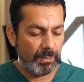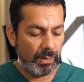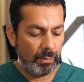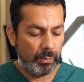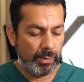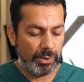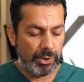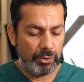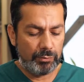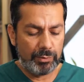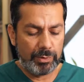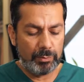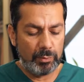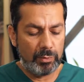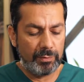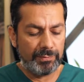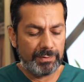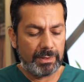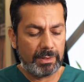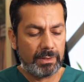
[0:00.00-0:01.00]
When you
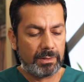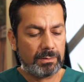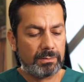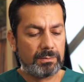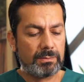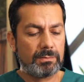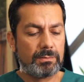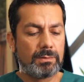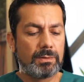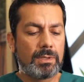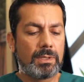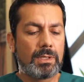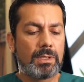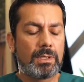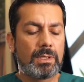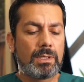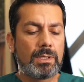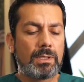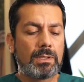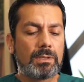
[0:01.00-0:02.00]
remove the
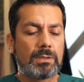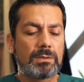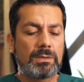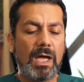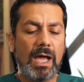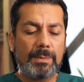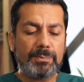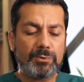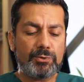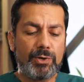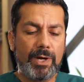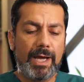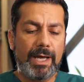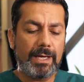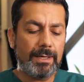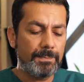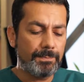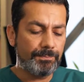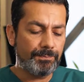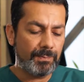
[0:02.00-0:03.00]
top
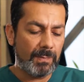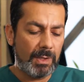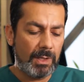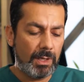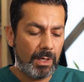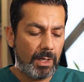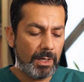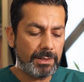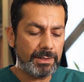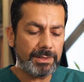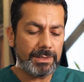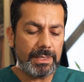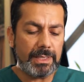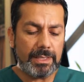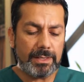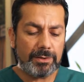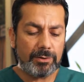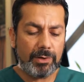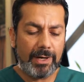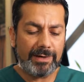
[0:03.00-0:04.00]
tray,
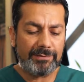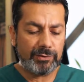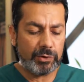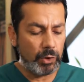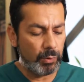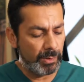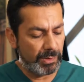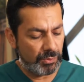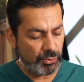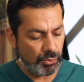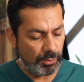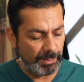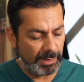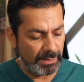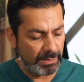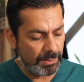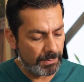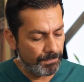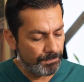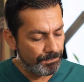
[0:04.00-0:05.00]
underneath you have two
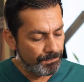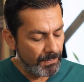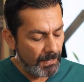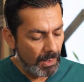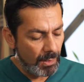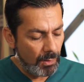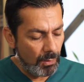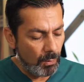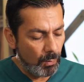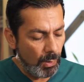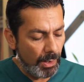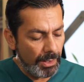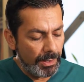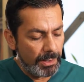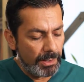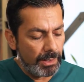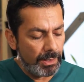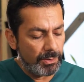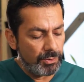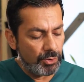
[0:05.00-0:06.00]
instruments. One
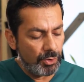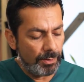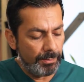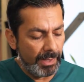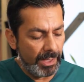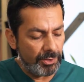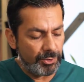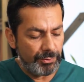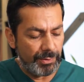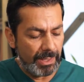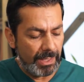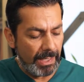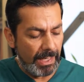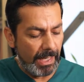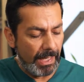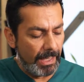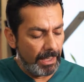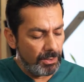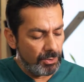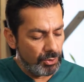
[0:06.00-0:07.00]
is your measuring
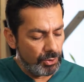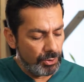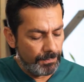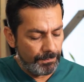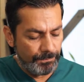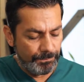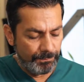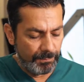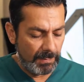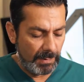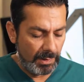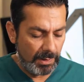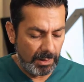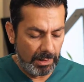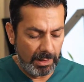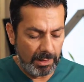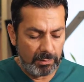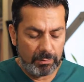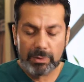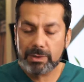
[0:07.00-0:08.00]
gauge, the
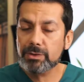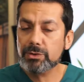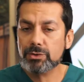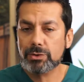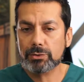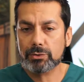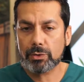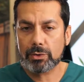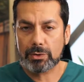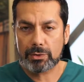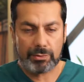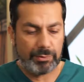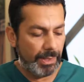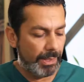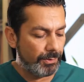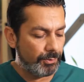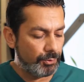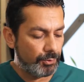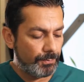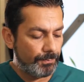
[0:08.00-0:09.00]
other one is your torque
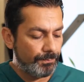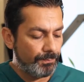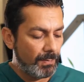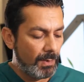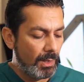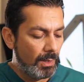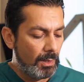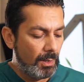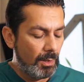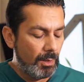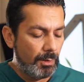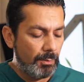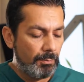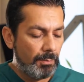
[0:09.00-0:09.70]
wrench. The